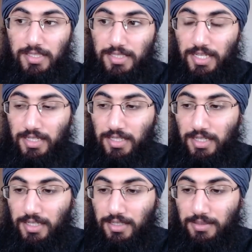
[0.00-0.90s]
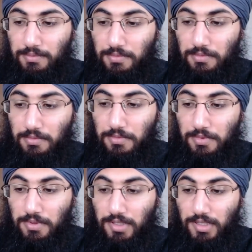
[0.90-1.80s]
is that the
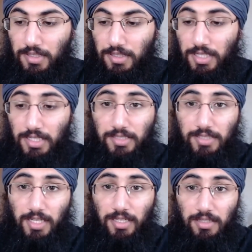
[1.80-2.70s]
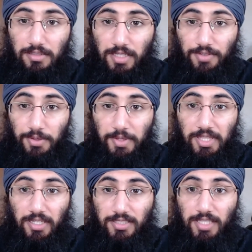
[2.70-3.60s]
Taksal, if you read
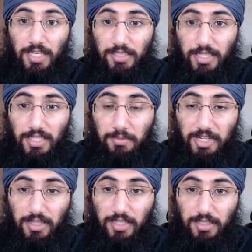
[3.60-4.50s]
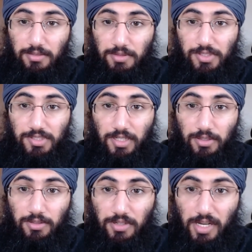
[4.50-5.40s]
the Taksal Rat Maryada, which is their
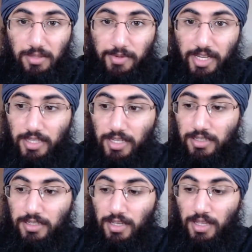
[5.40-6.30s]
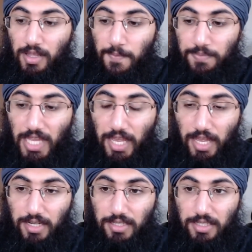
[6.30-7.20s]
own Rat Maryada,
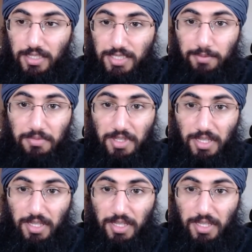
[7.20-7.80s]
and the same,